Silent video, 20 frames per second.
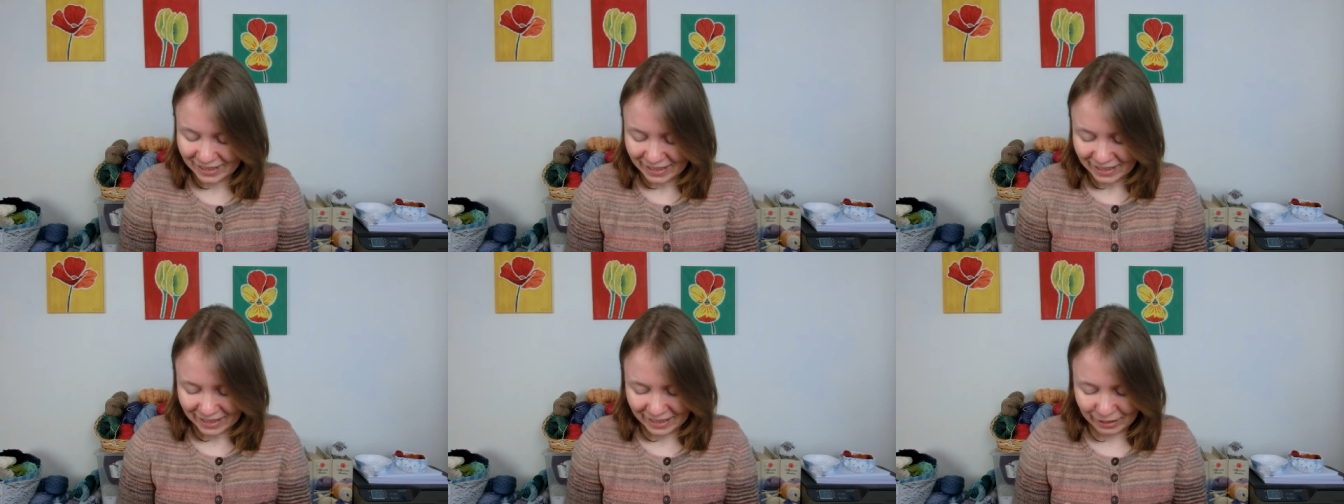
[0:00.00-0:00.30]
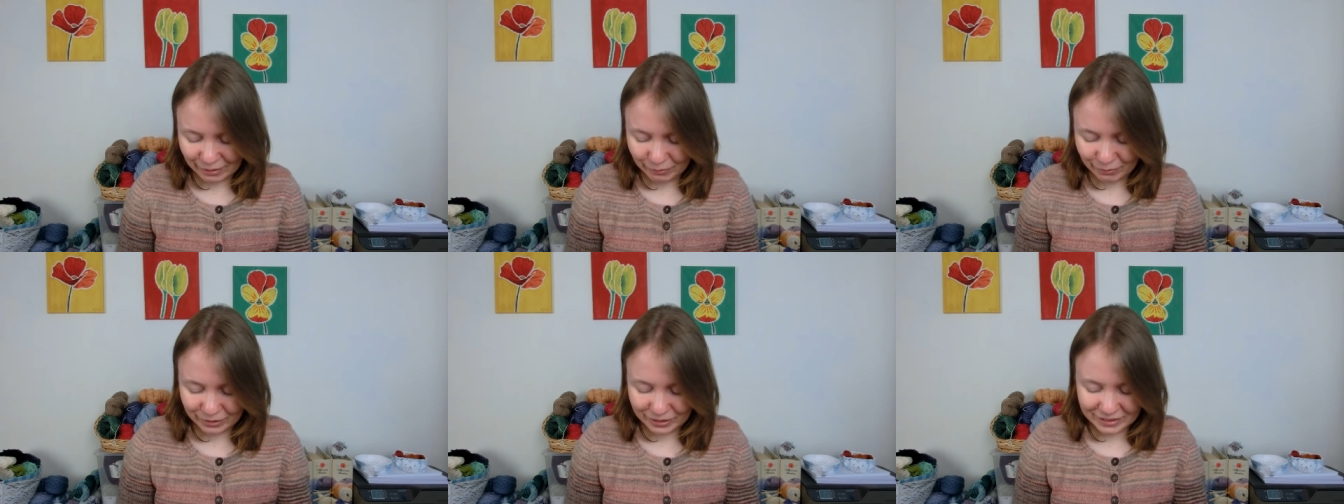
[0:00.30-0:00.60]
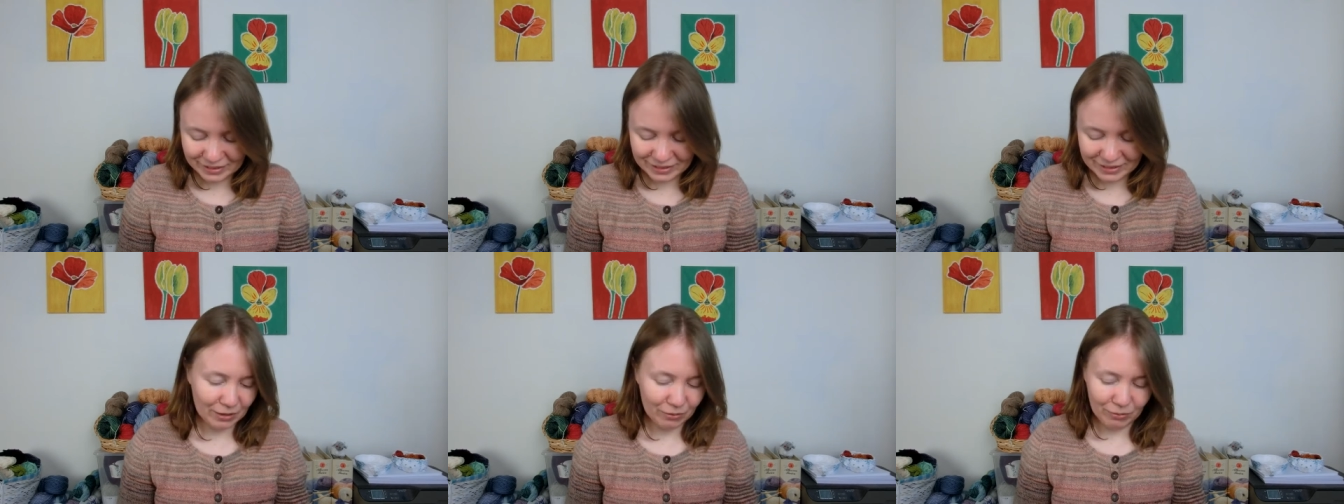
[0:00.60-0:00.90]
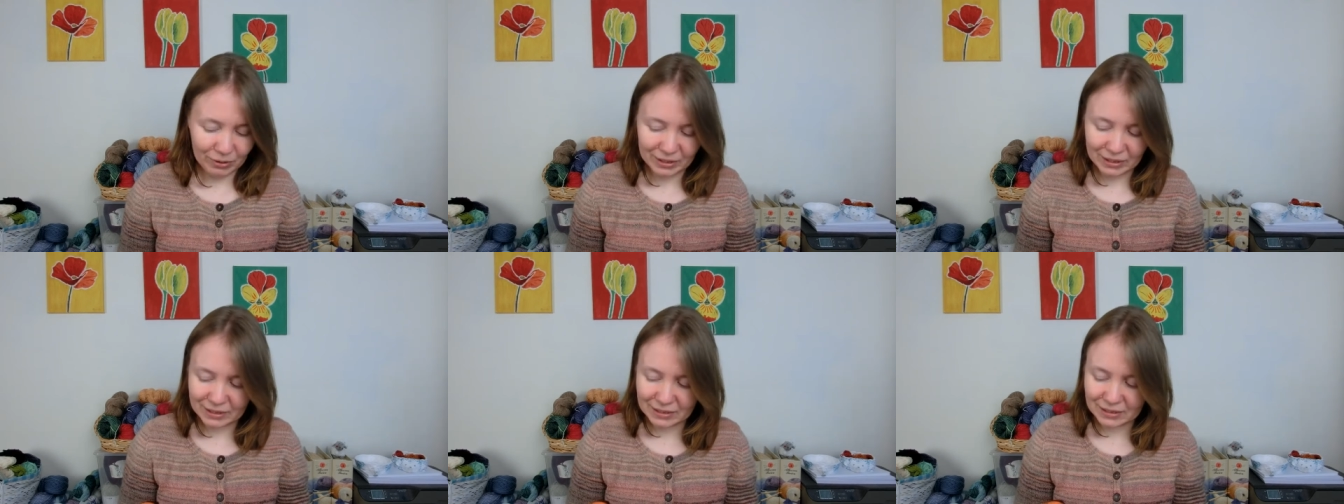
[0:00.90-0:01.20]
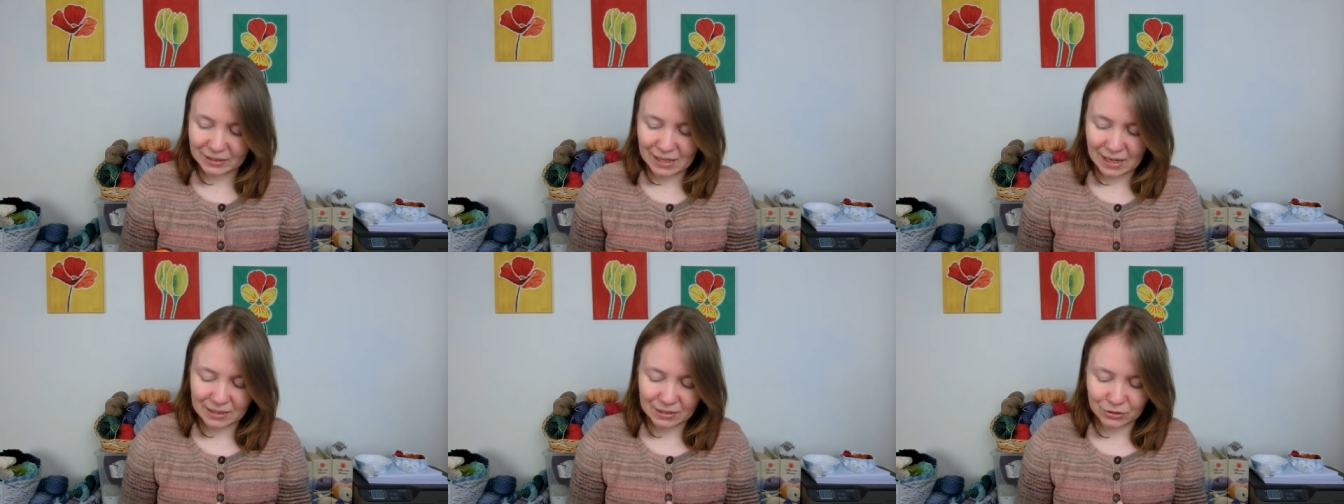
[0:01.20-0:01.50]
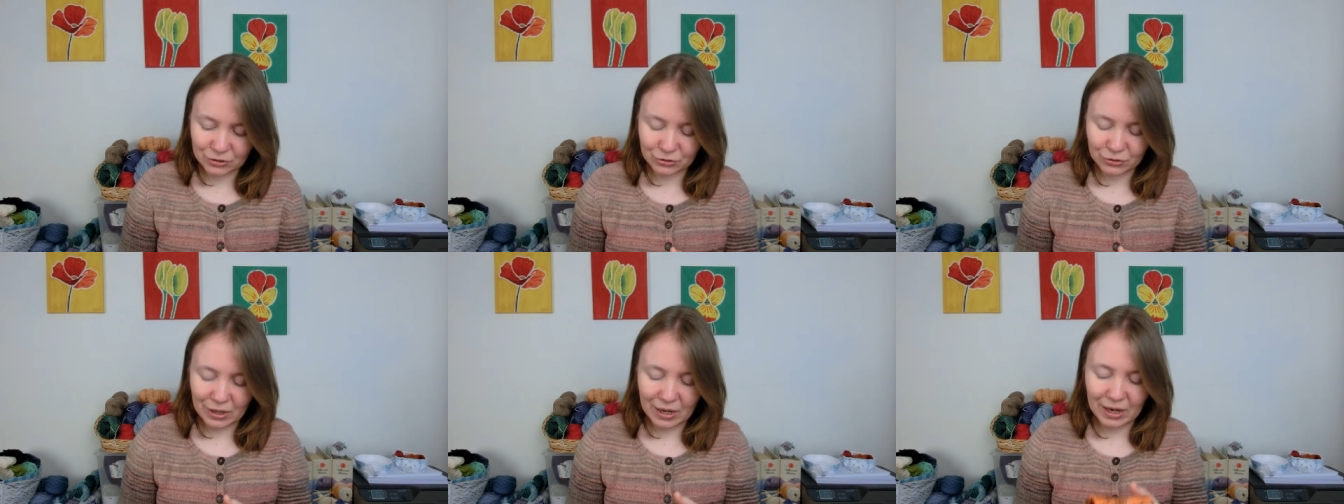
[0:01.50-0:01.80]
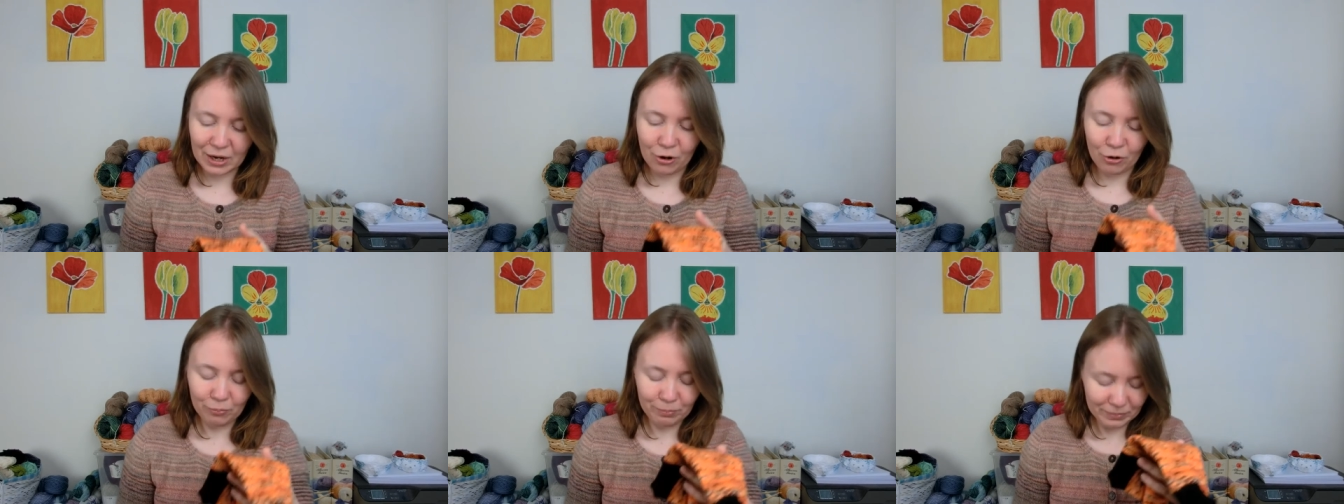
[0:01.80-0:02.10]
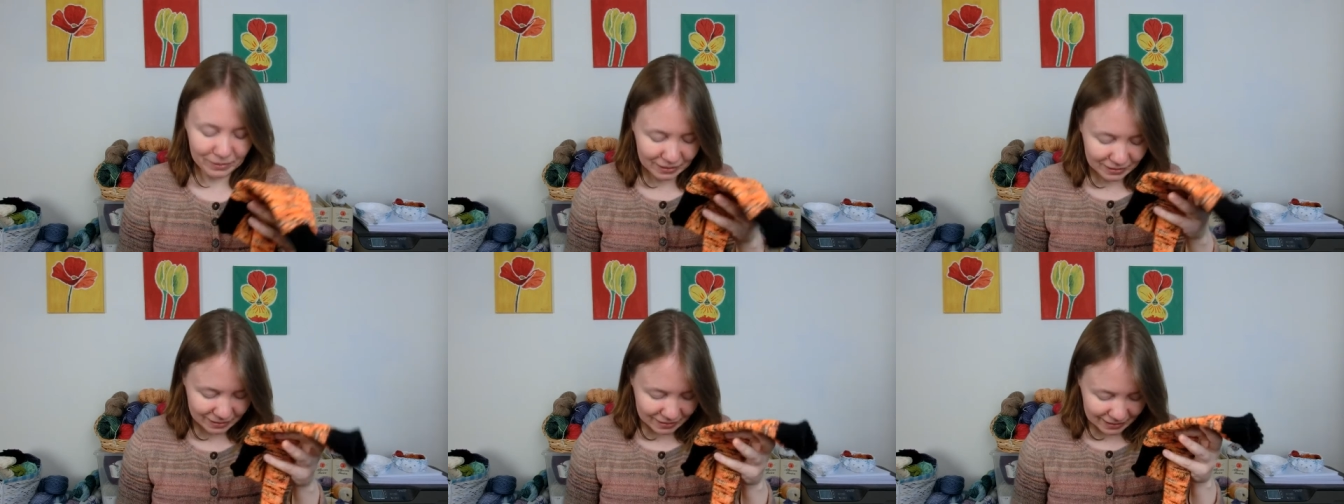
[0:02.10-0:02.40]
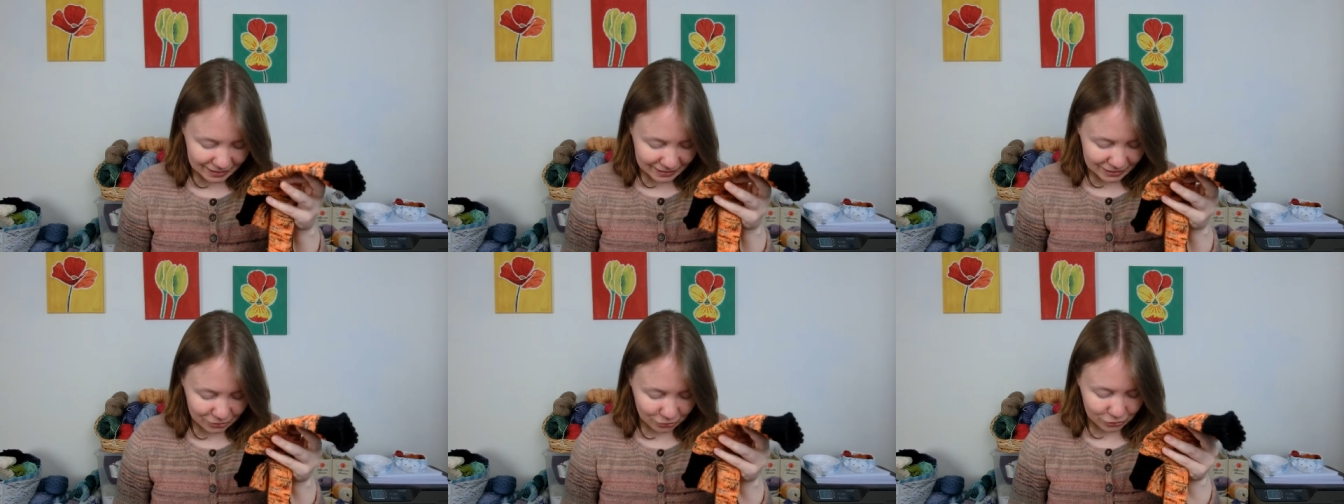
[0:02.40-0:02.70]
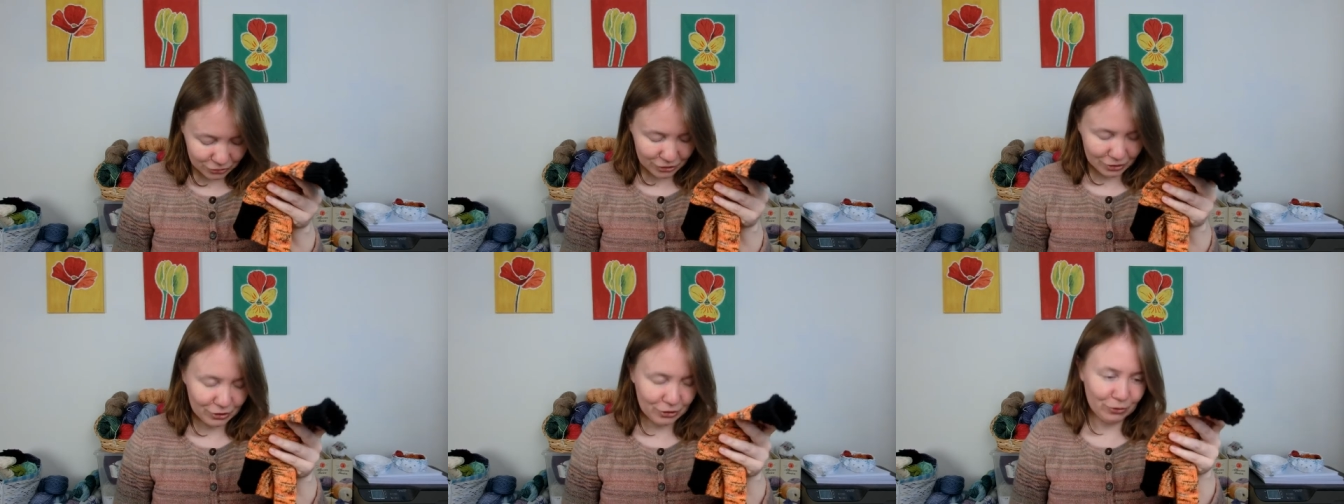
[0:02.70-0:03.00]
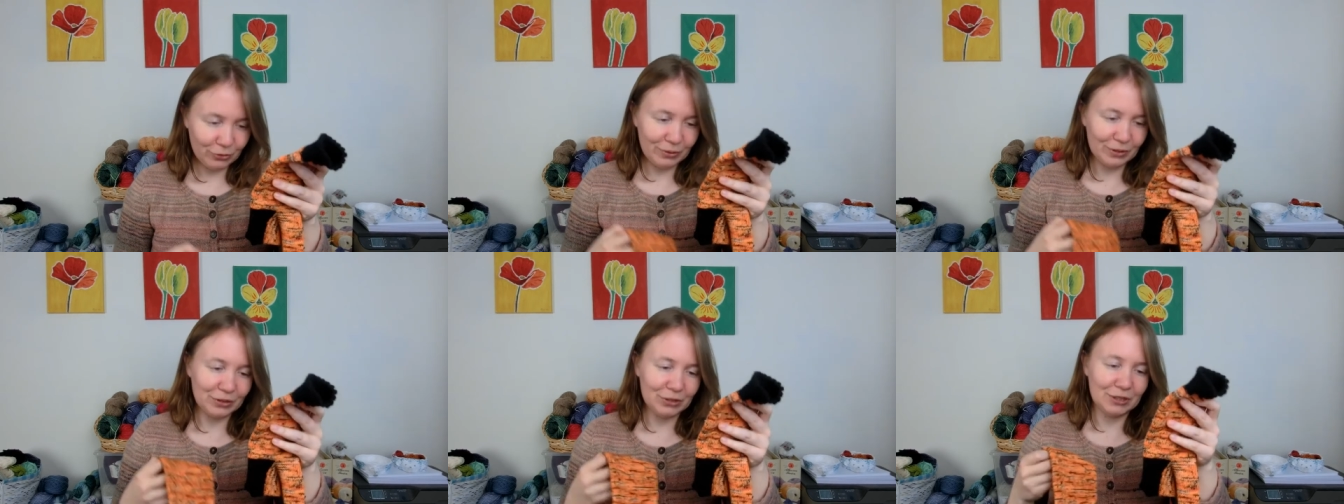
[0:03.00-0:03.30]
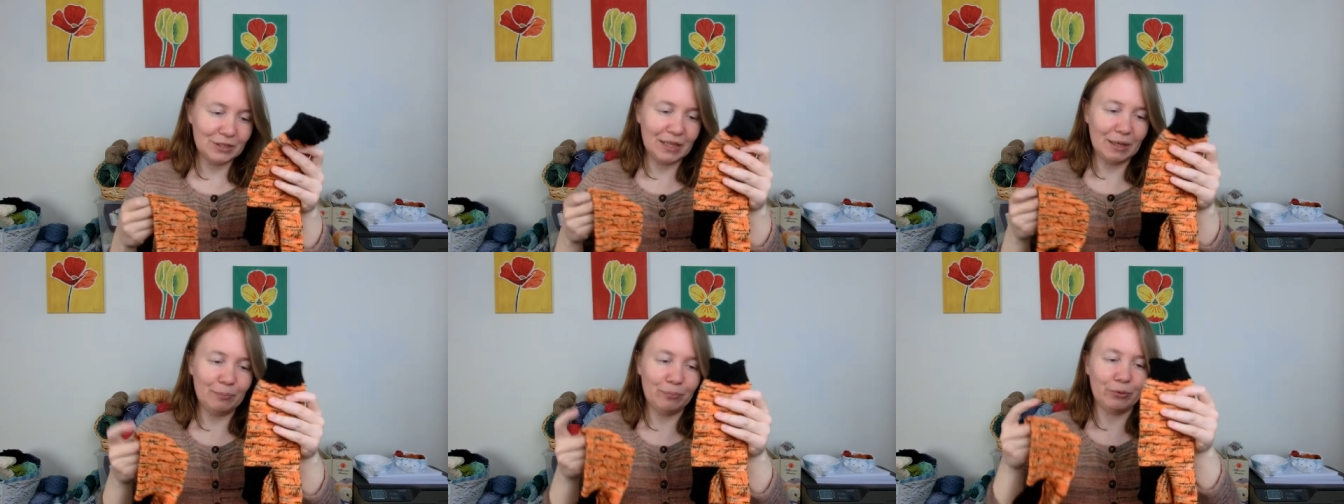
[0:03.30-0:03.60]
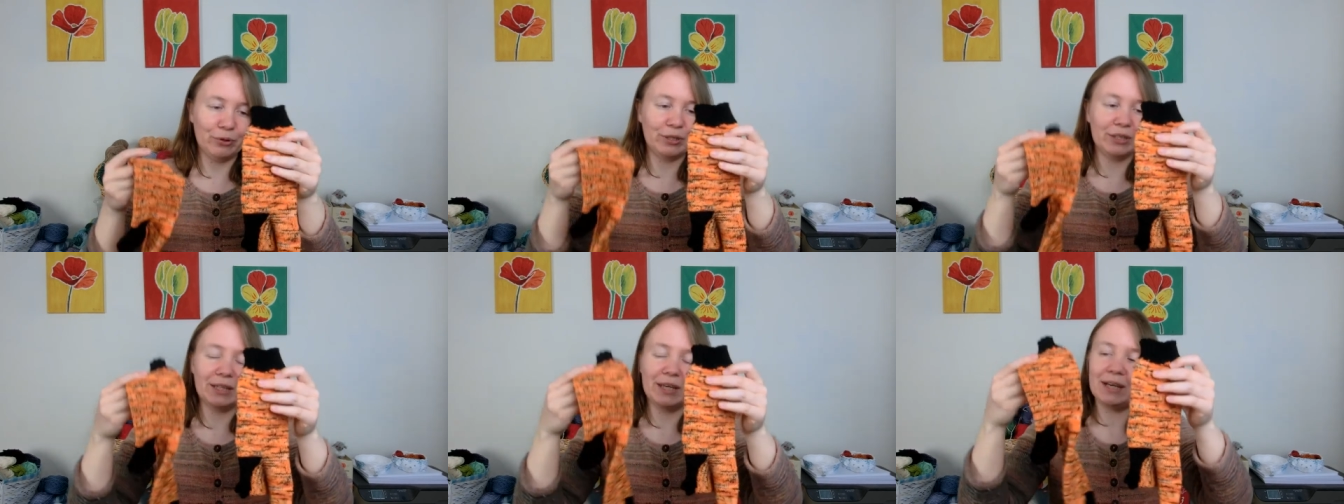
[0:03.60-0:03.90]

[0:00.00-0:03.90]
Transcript: It was quite a disaster, so I hope that these socks are going to stay pretty.